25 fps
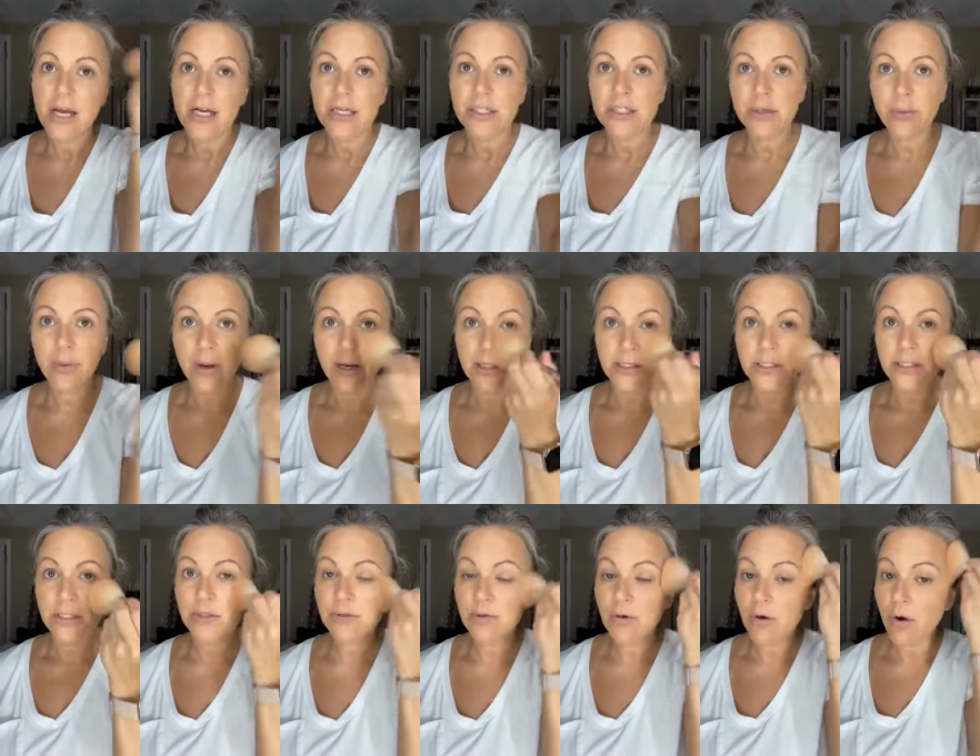So I
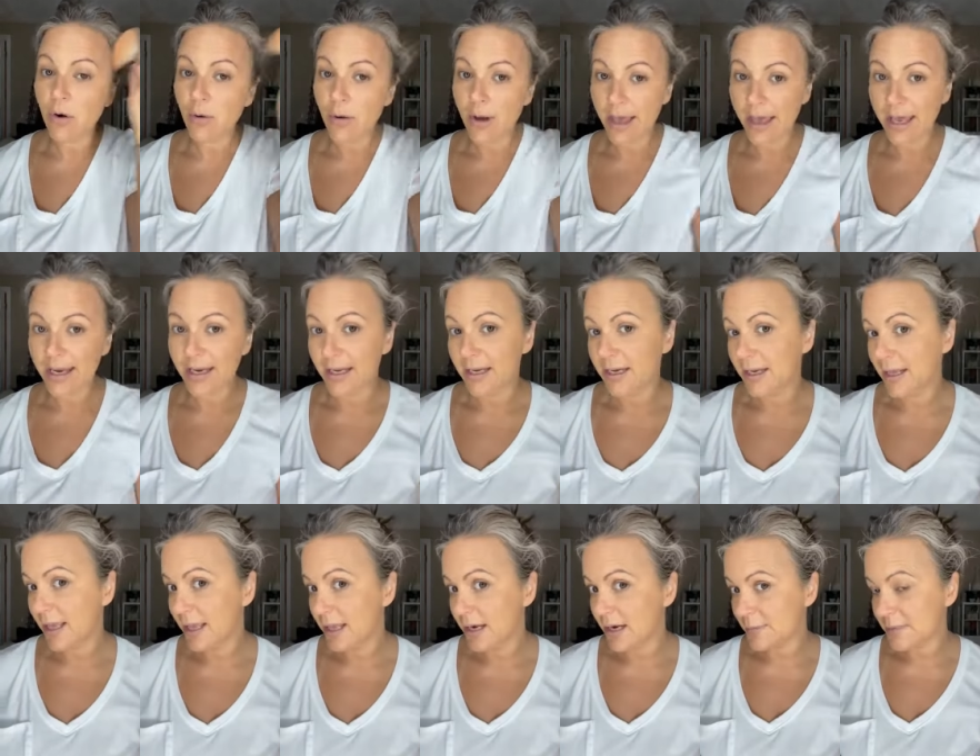do go ahead and
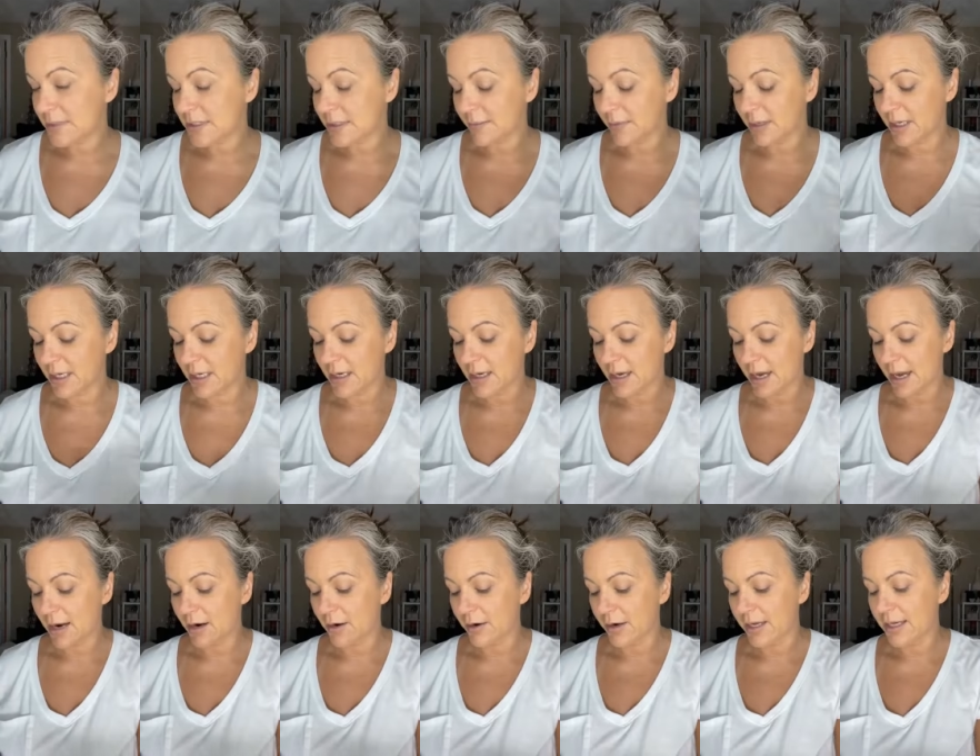hit up some key
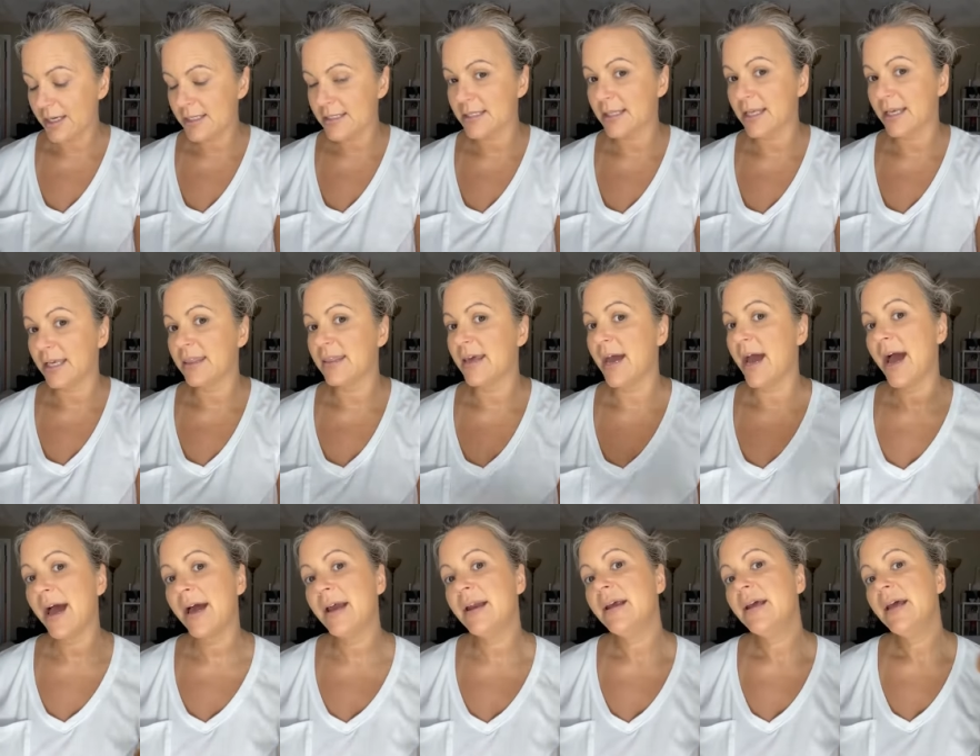areas like
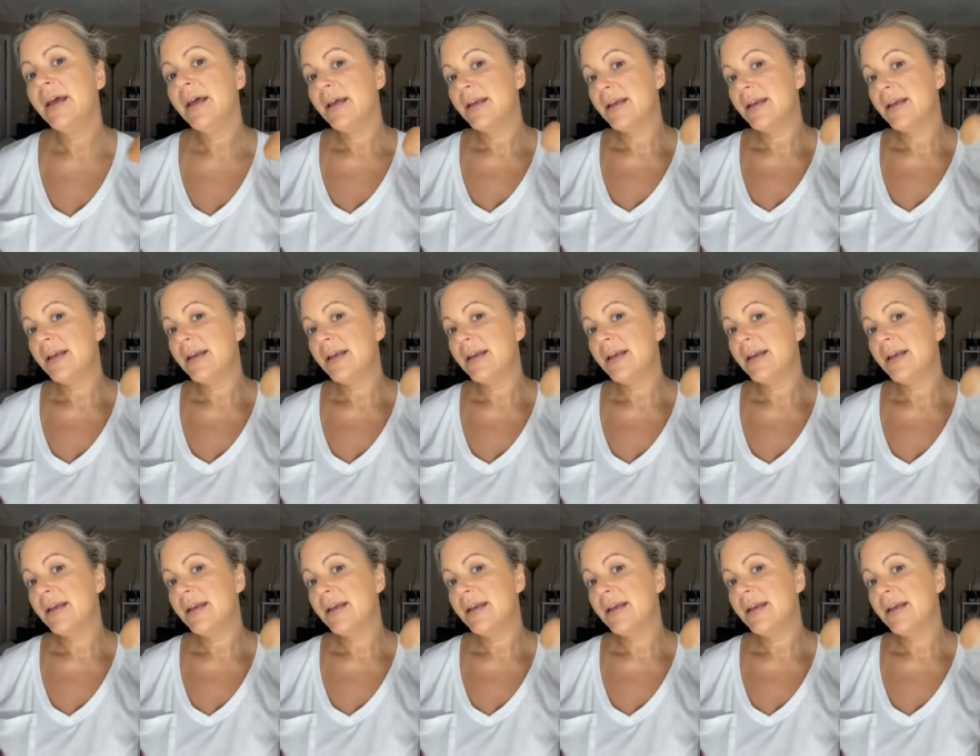that.